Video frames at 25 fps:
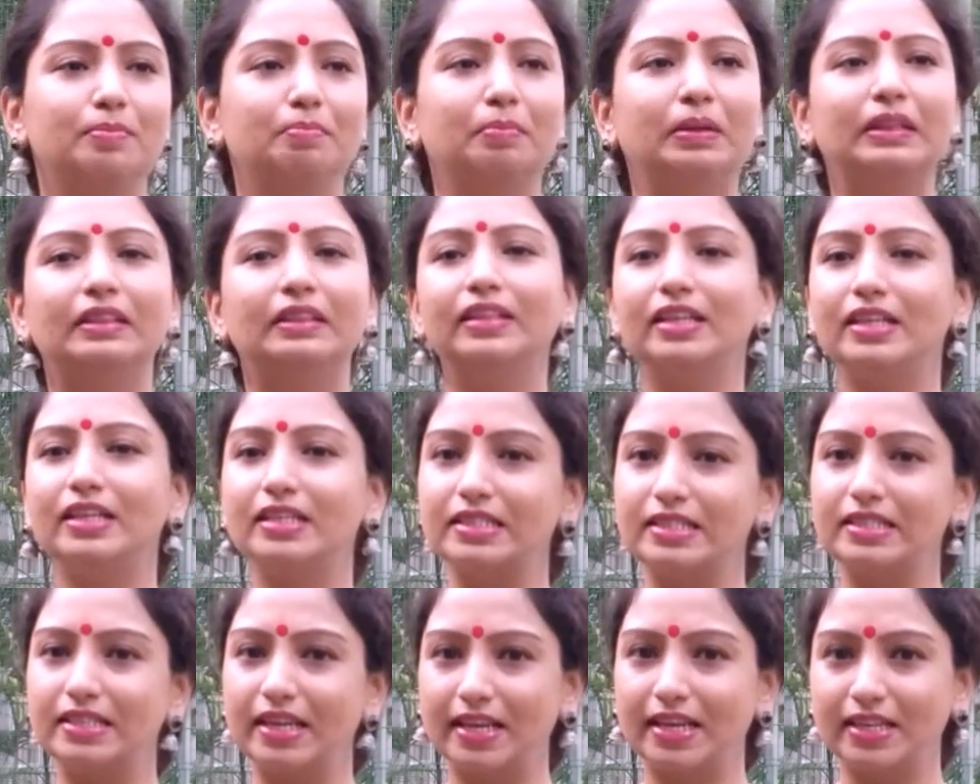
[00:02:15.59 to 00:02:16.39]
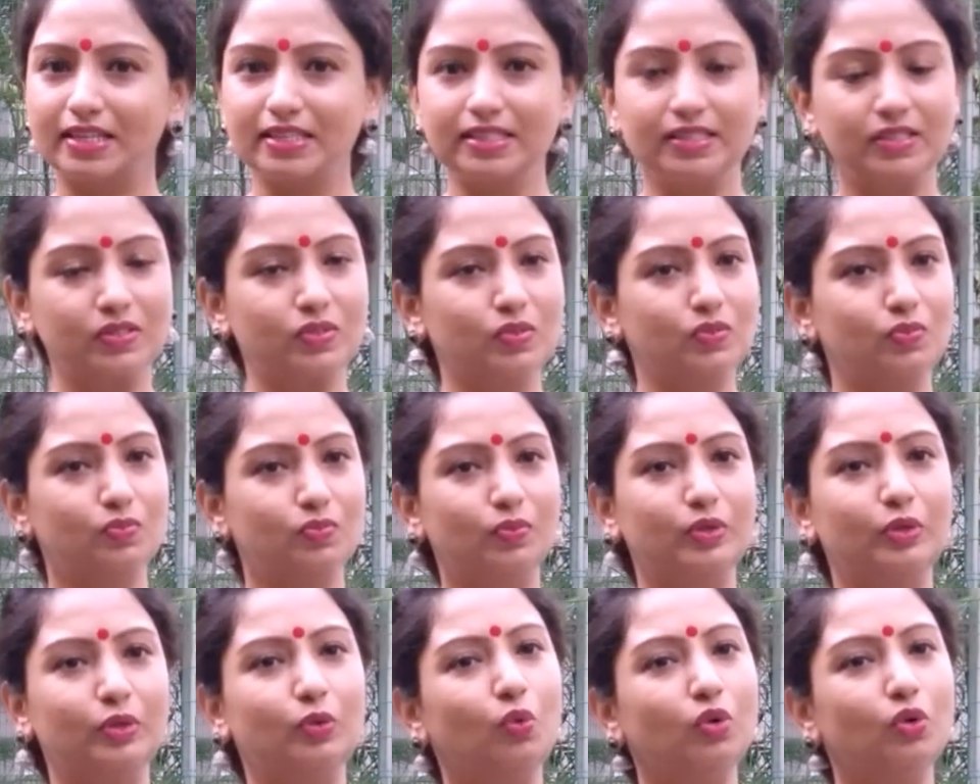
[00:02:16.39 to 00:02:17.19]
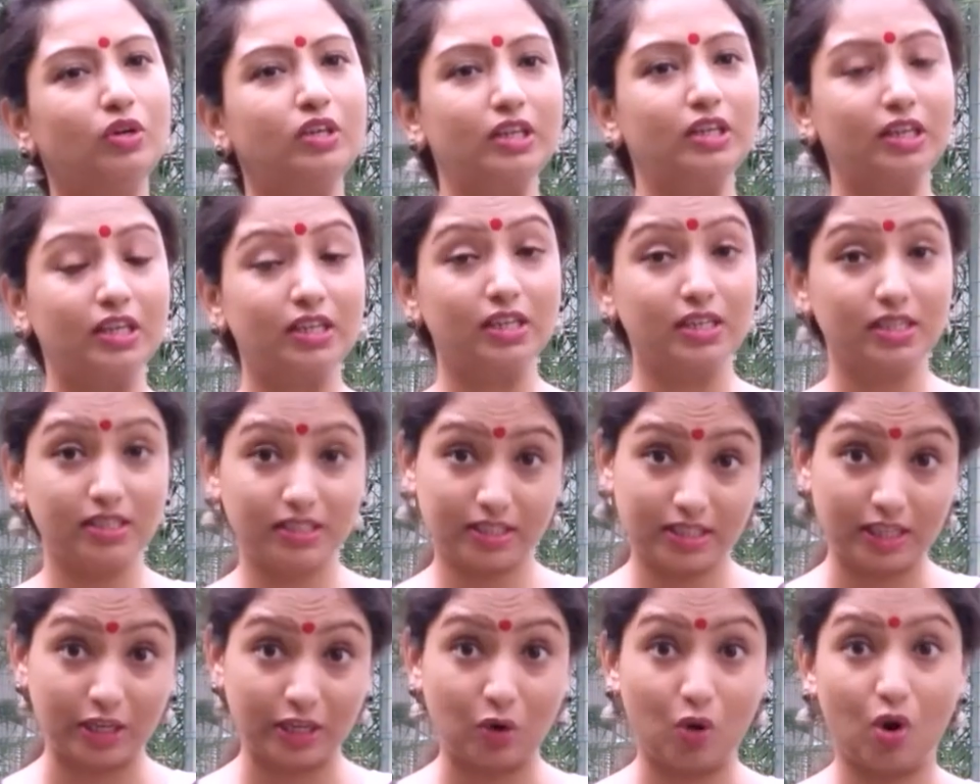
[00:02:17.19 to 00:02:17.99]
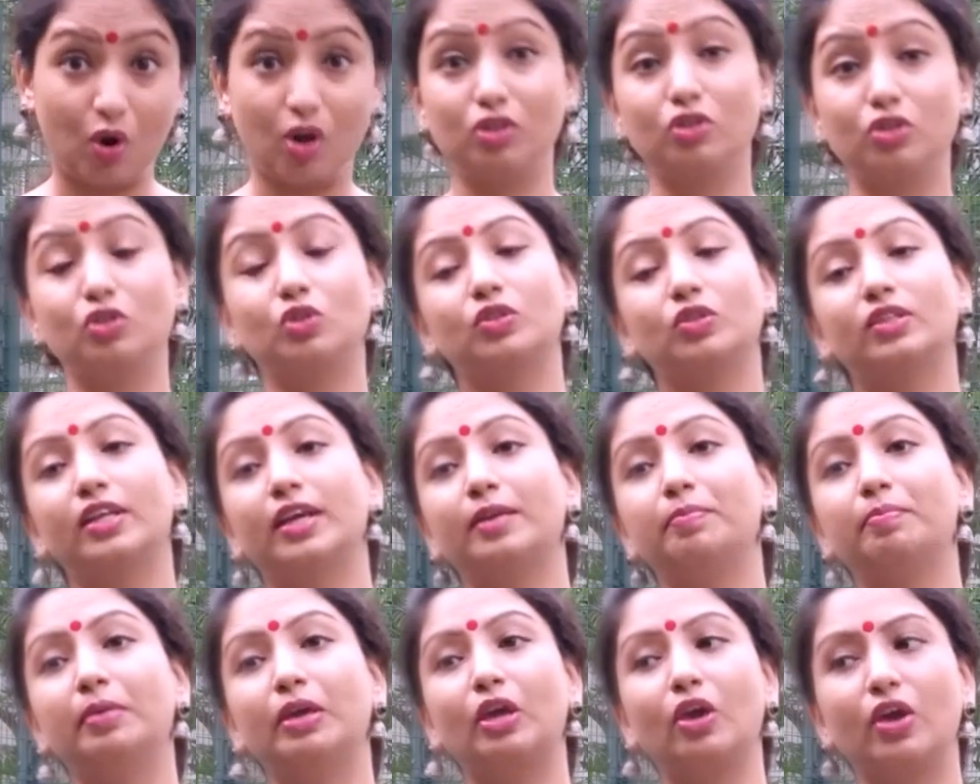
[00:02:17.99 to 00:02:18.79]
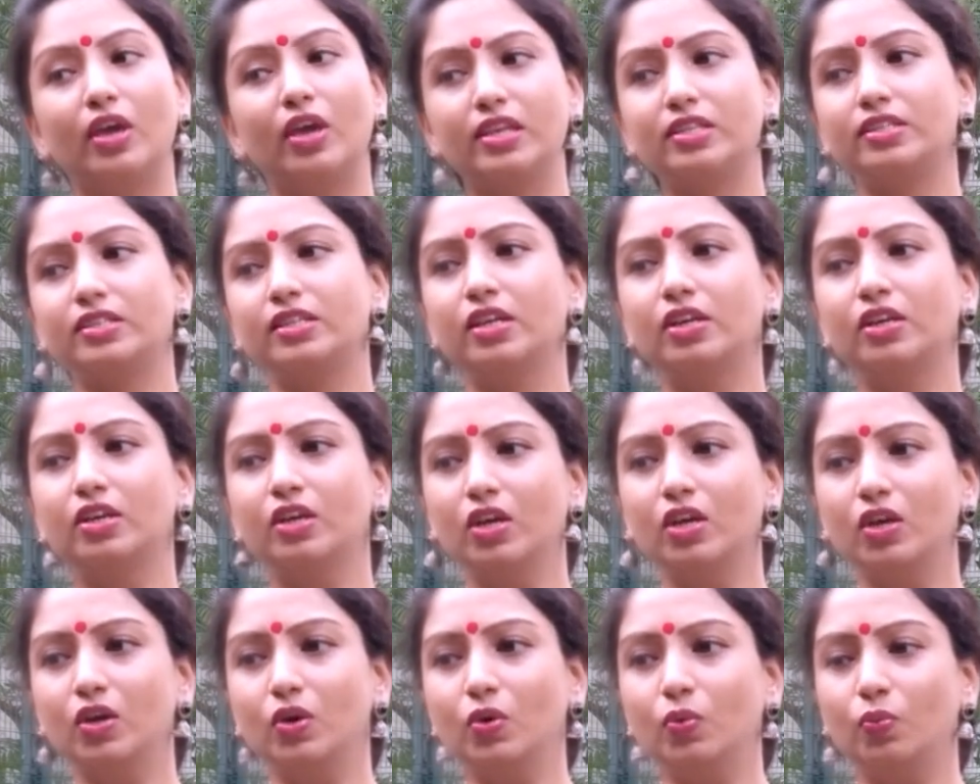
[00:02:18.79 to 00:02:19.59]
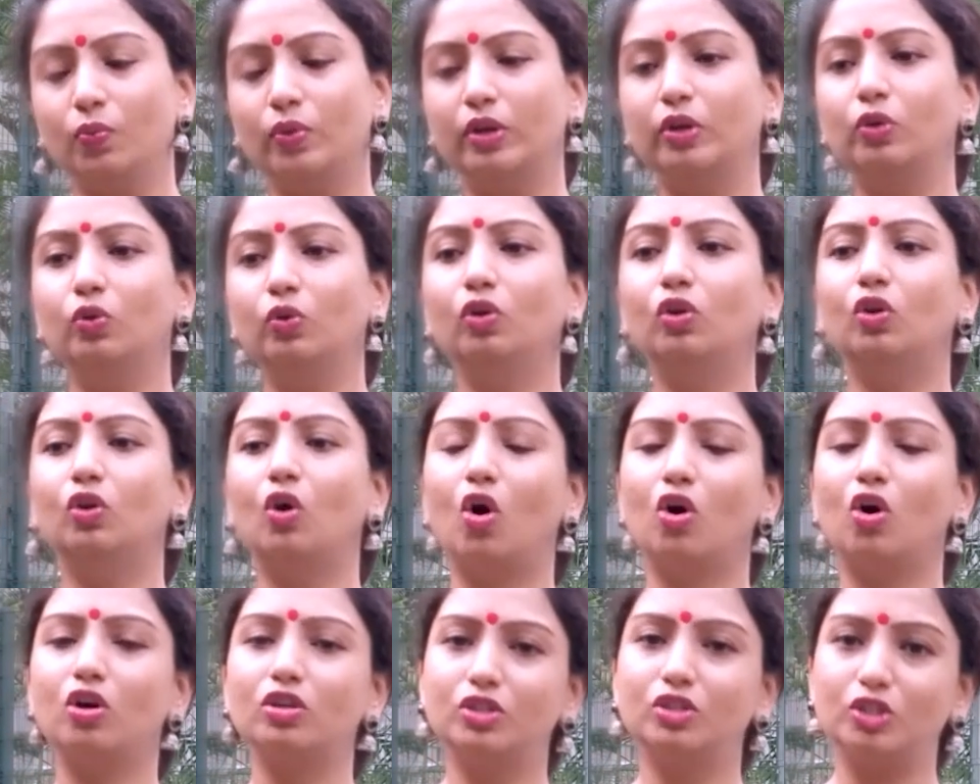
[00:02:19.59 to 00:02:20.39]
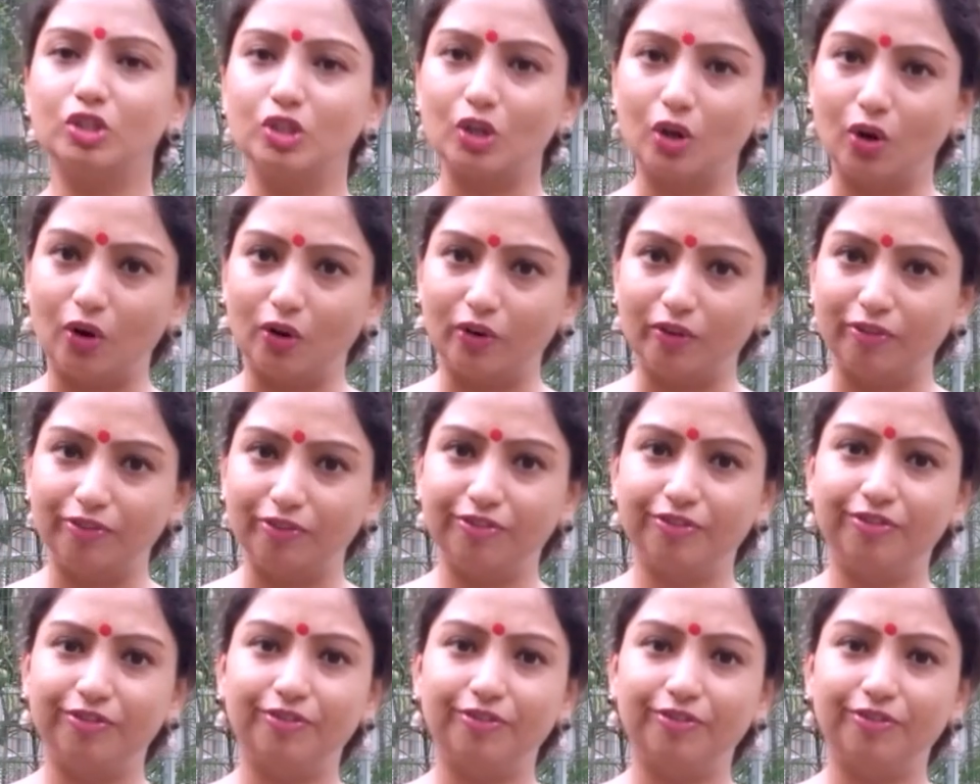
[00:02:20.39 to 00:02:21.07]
but these days we don't really stick on to that, because we do lots of